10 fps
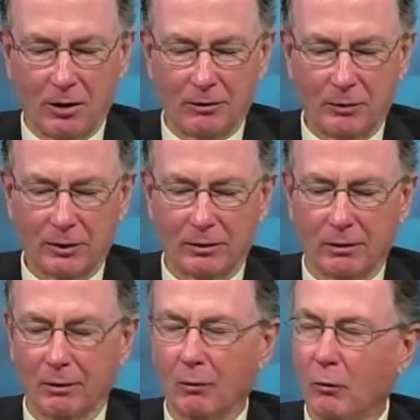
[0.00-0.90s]
off with
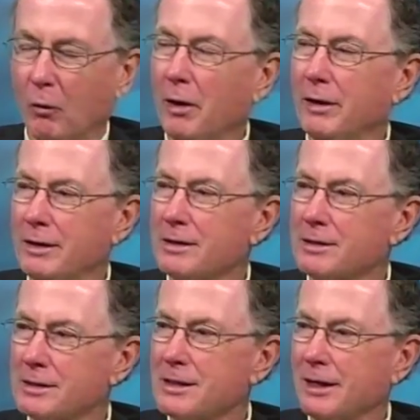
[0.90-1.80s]
what
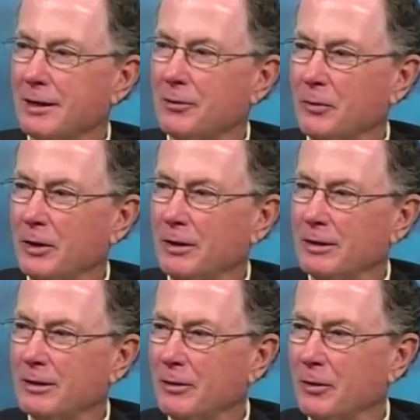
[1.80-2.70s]
is Second
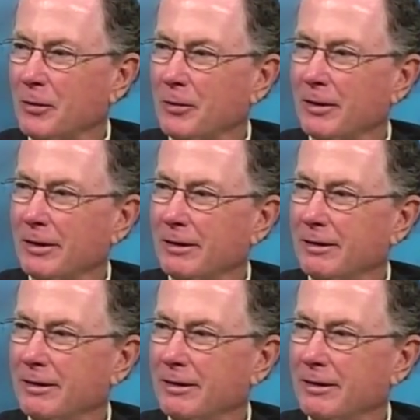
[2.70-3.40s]
Wind Incorporated?